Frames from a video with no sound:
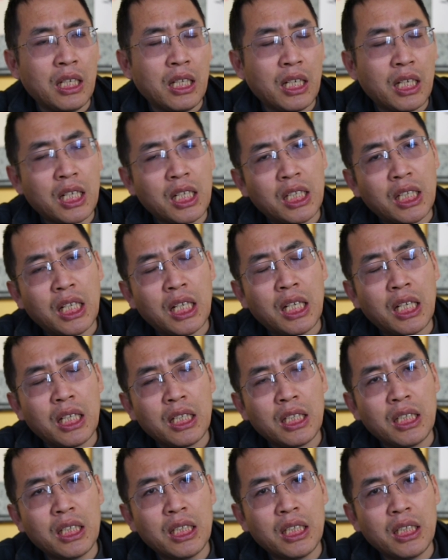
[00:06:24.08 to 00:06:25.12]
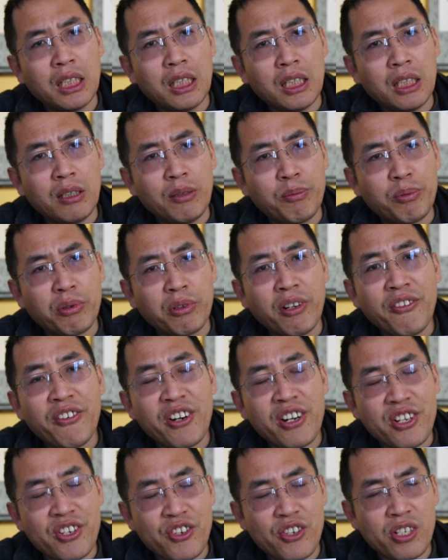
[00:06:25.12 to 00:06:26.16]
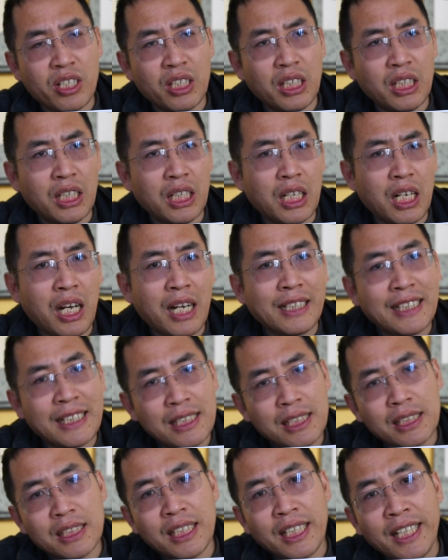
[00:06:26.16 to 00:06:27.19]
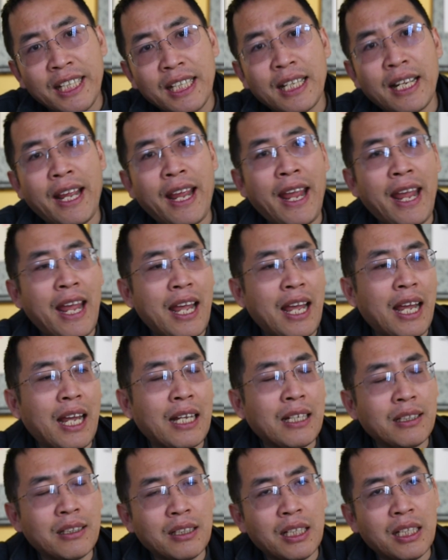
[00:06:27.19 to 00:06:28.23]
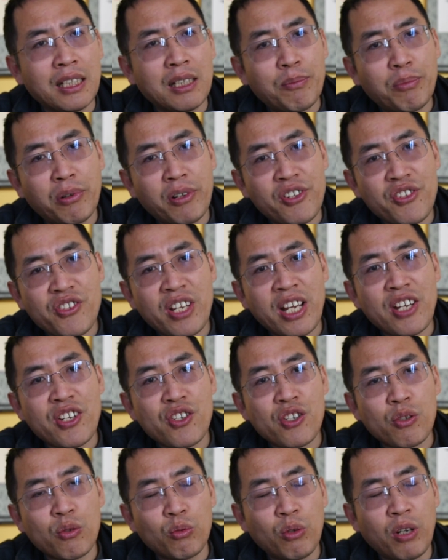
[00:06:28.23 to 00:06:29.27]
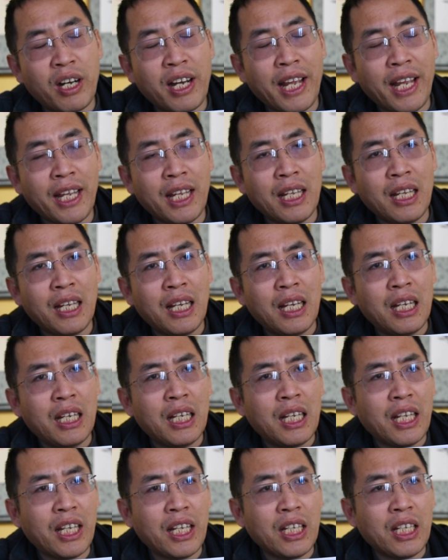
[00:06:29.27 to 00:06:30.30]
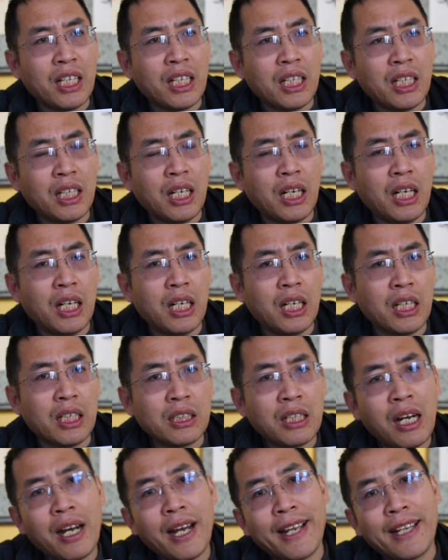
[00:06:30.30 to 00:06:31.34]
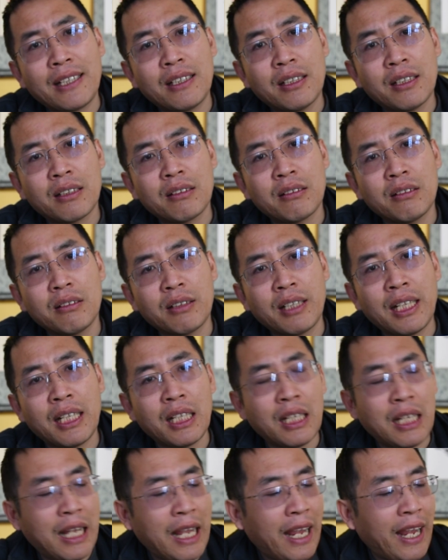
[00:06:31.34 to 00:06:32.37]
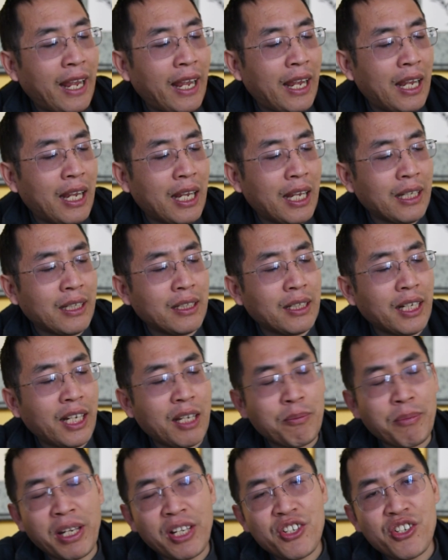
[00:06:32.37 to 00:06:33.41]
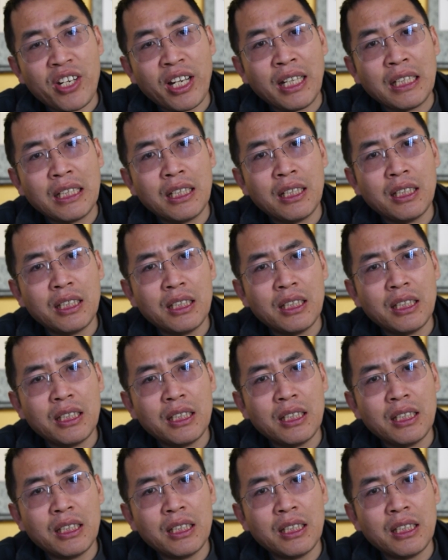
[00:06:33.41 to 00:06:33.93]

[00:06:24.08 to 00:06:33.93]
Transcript: her previous identity and the process why he died. Okay, and he mentioned